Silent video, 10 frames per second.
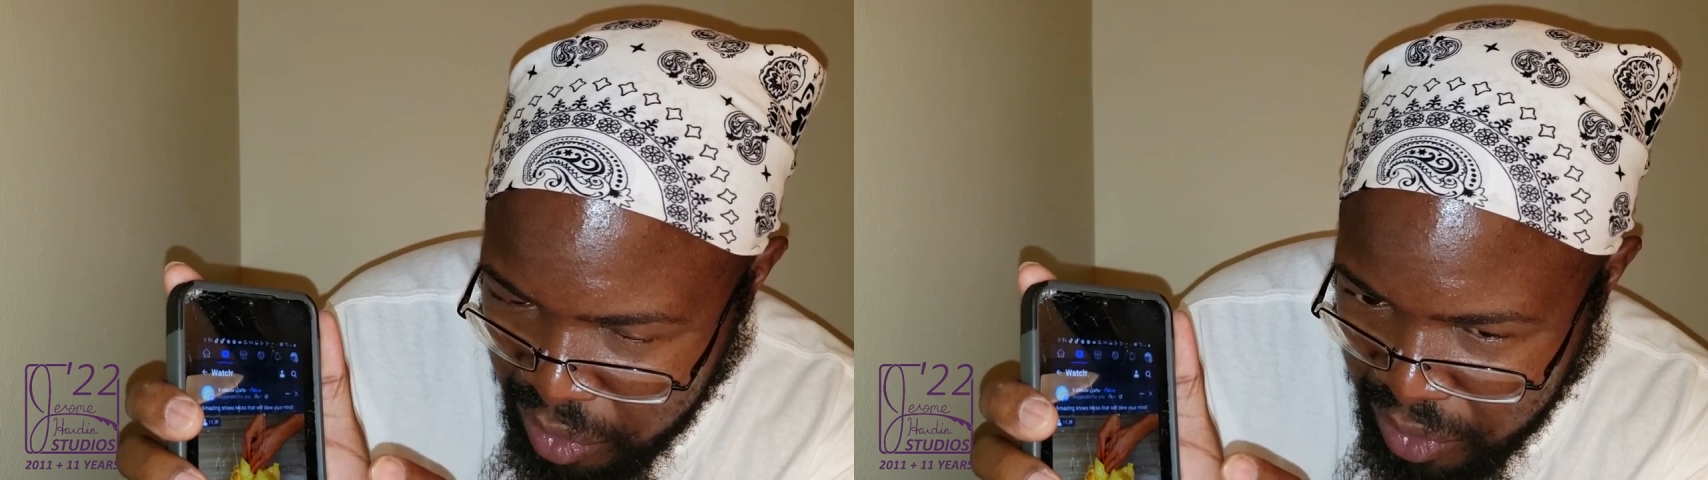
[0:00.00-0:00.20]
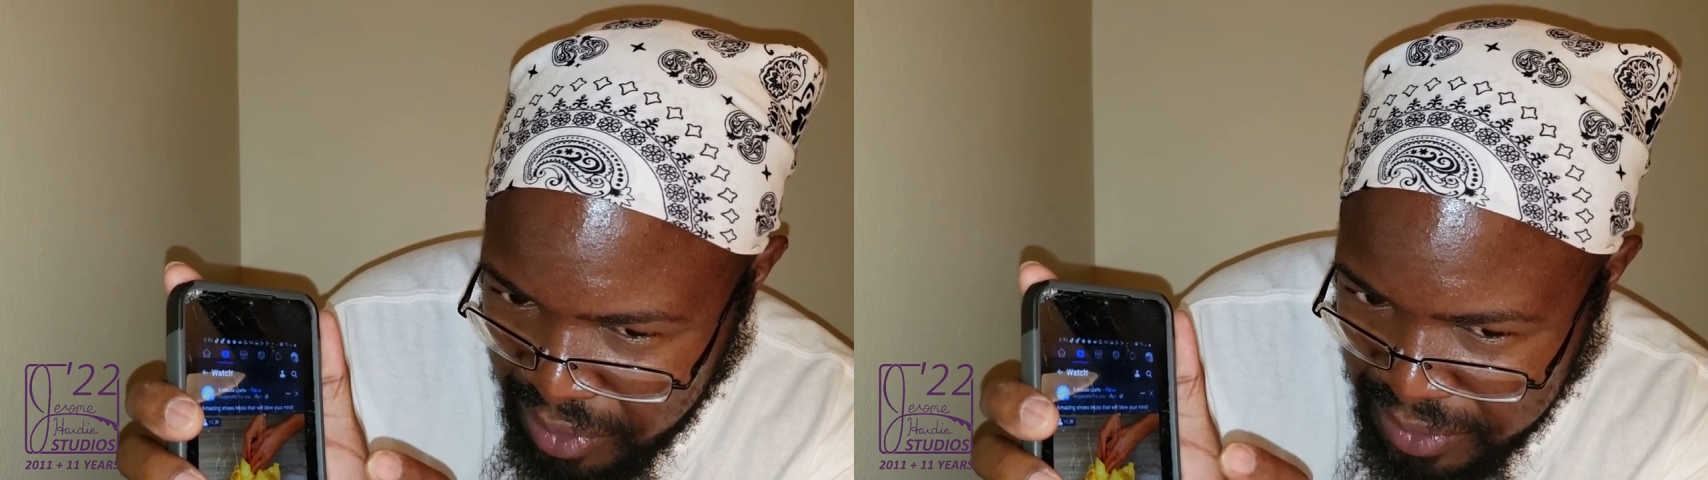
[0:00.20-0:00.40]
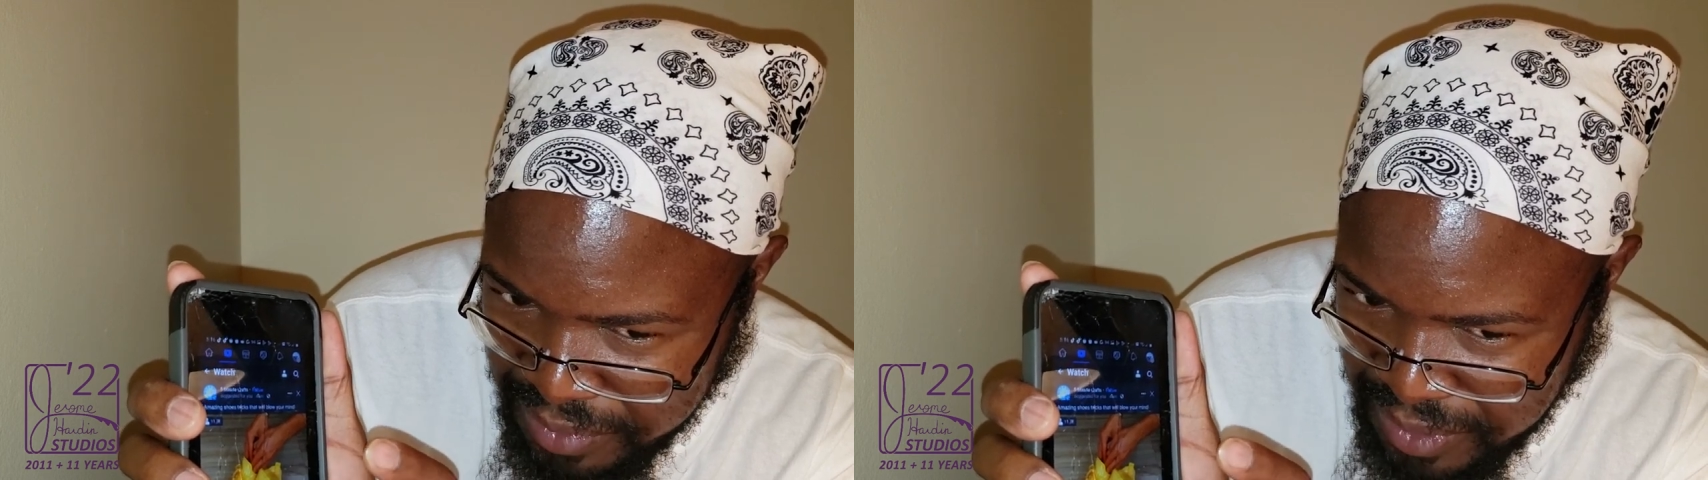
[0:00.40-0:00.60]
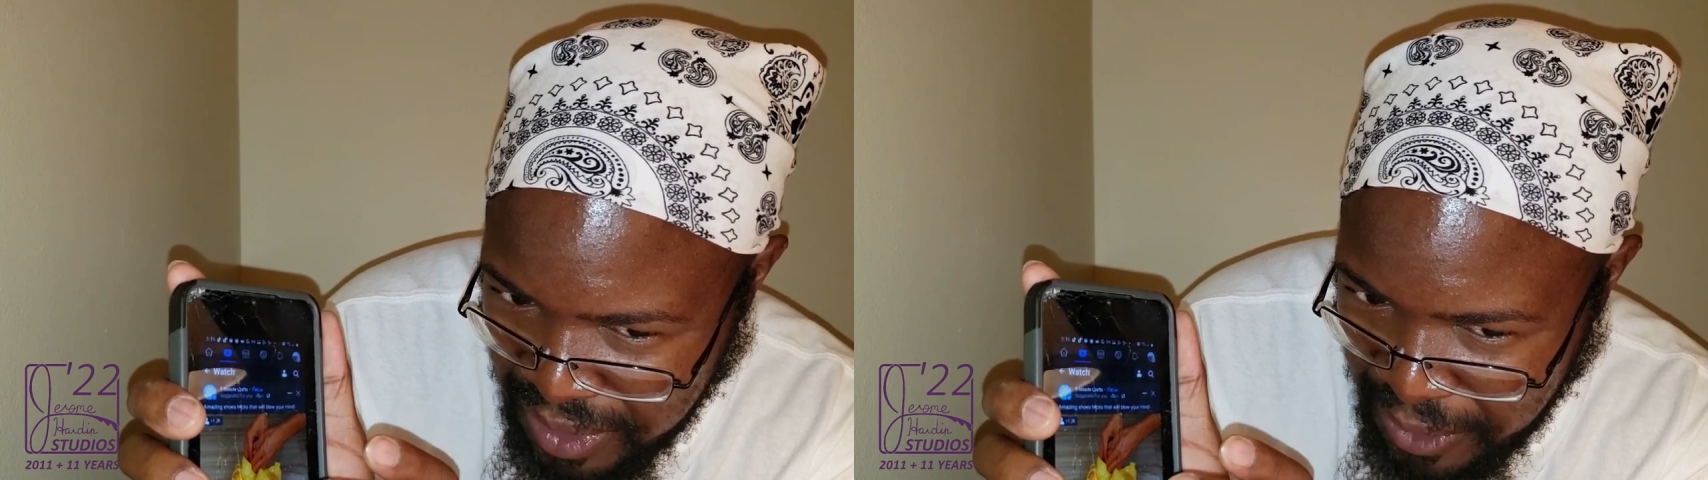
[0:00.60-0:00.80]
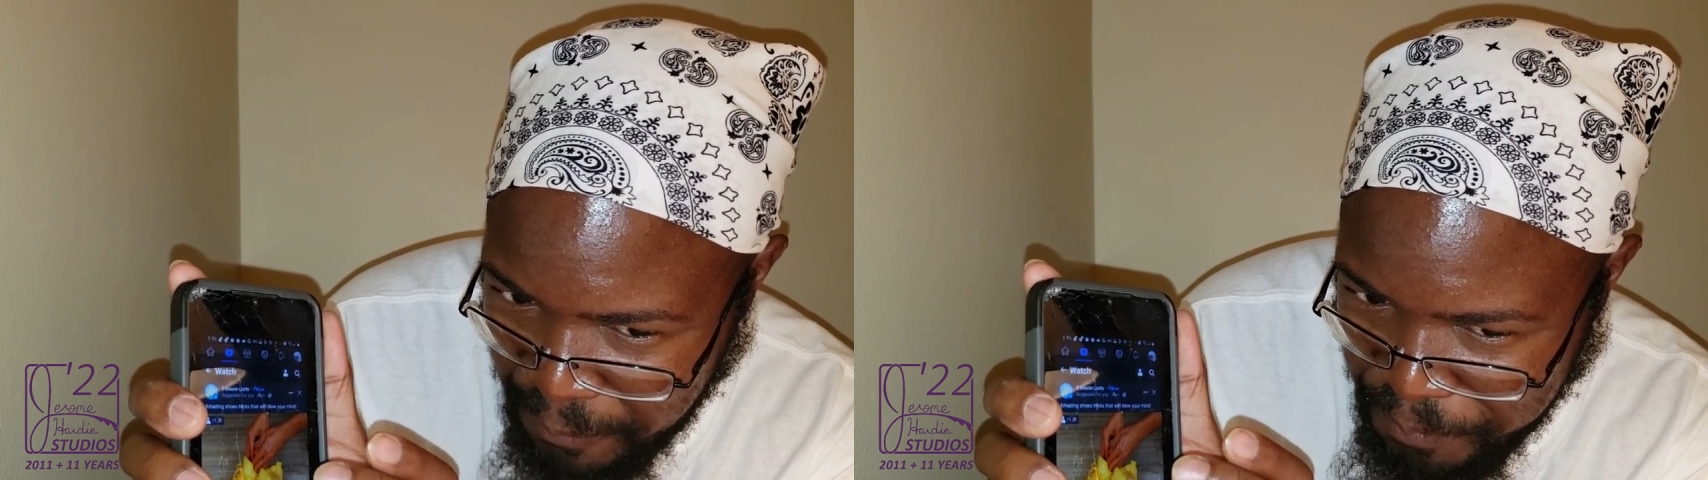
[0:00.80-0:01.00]
or
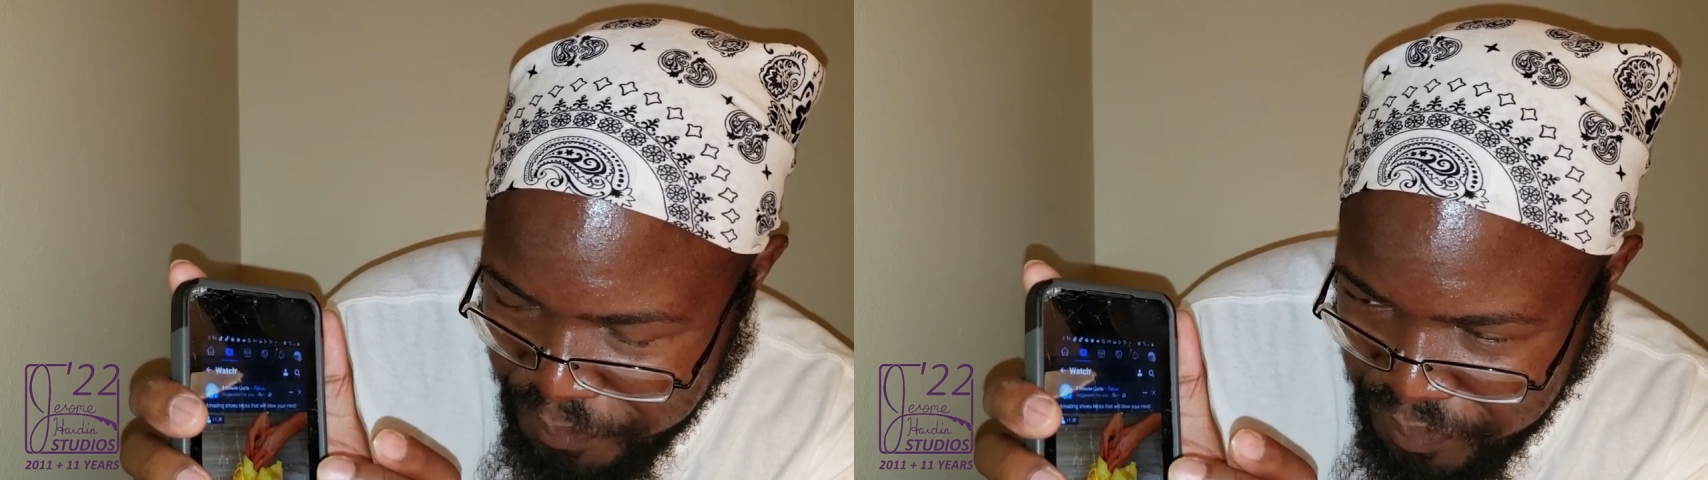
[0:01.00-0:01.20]
the